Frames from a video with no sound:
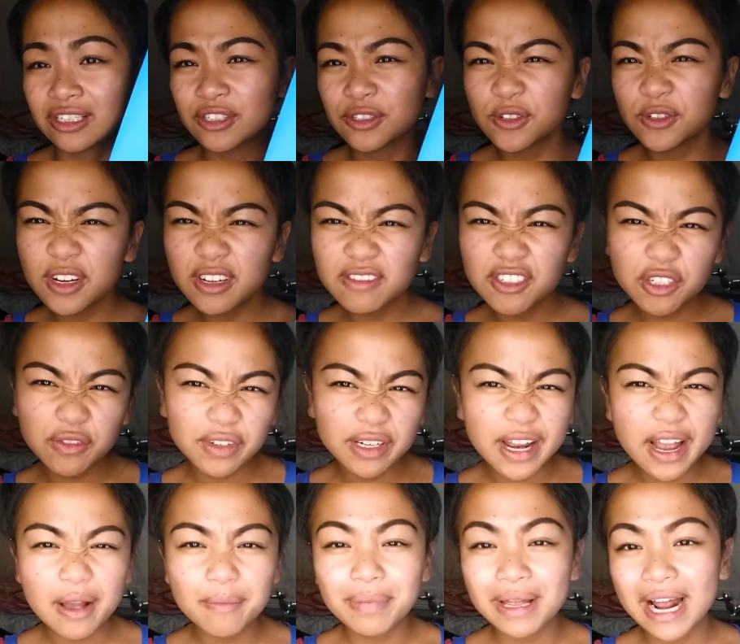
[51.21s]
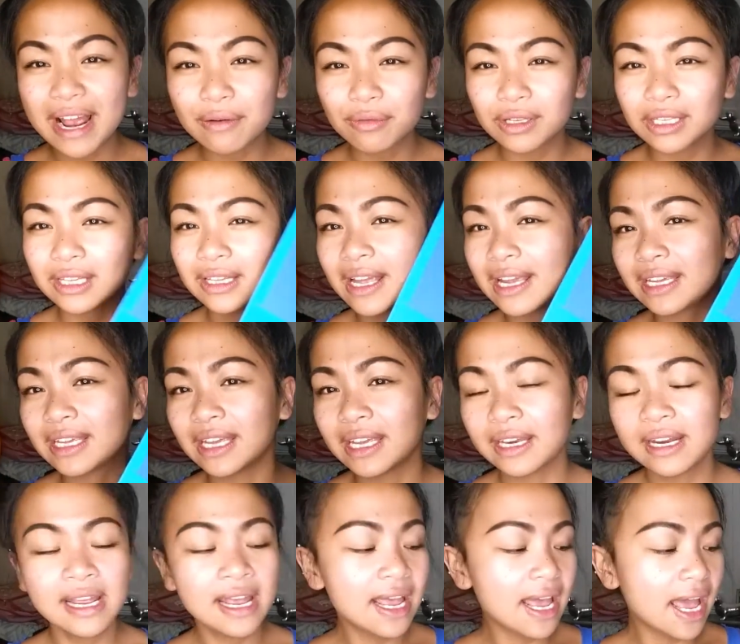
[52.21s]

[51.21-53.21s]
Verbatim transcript: It's sort of juvenile, but I really like it.